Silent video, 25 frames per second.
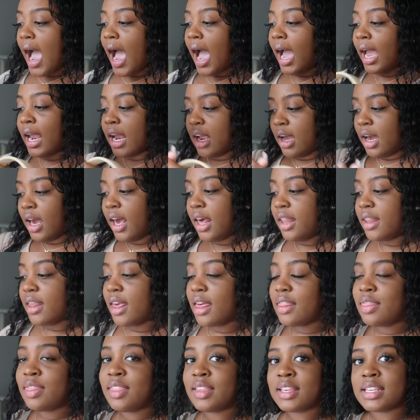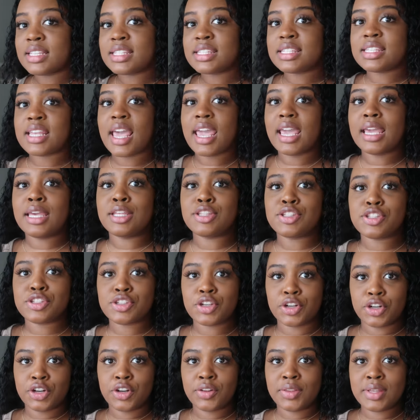I got this
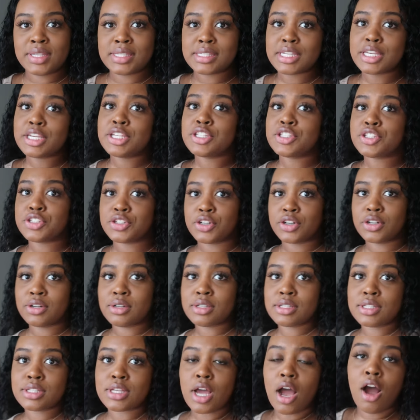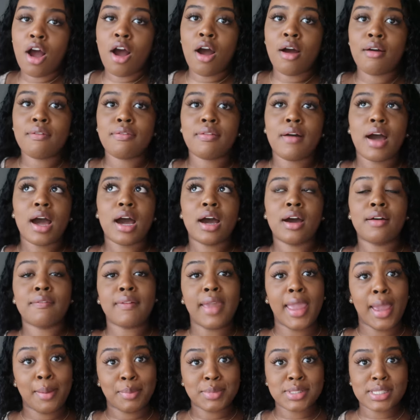insert, these inserts off
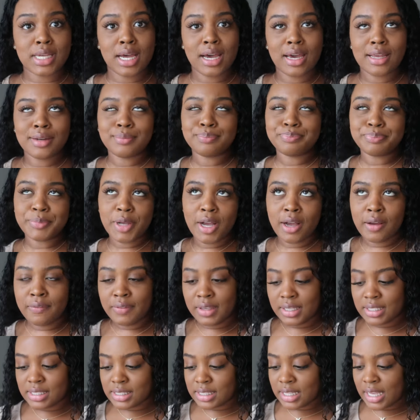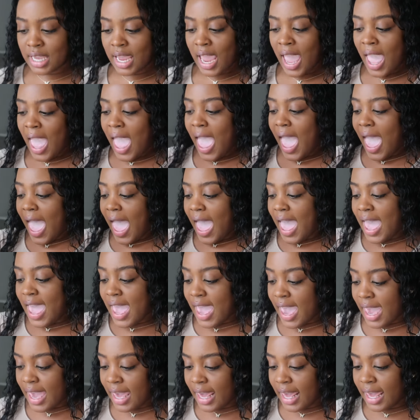of Amazon, obviously,
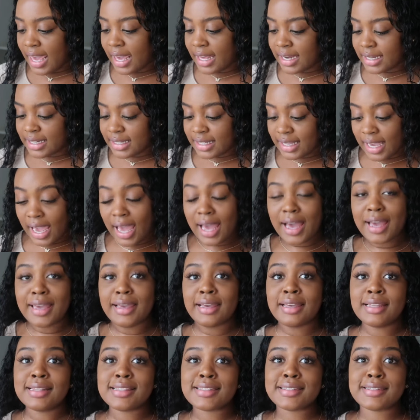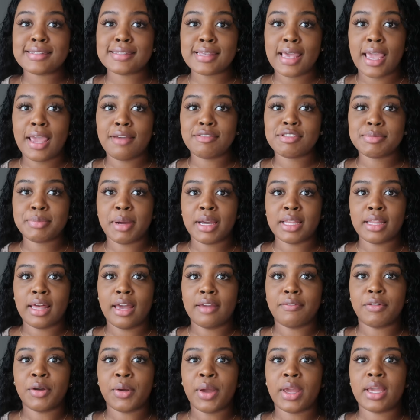and yeah it saves my
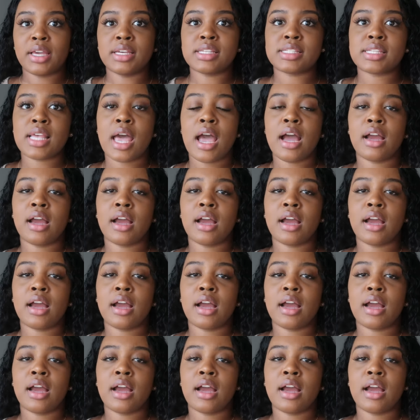life okay because